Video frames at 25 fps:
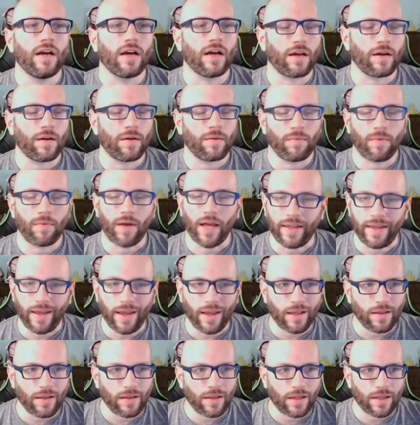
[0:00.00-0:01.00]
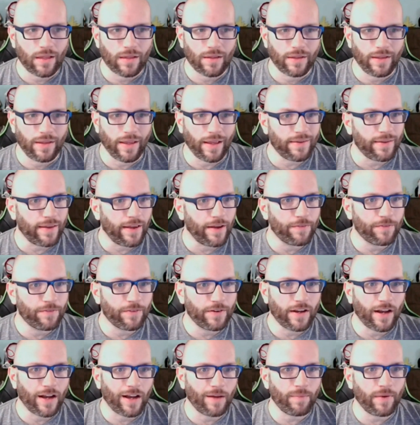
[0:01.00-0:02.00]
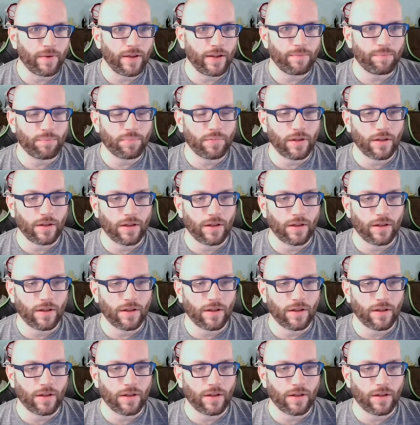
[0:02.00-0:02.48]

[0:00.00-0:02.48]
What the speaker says: I can't get to every comment,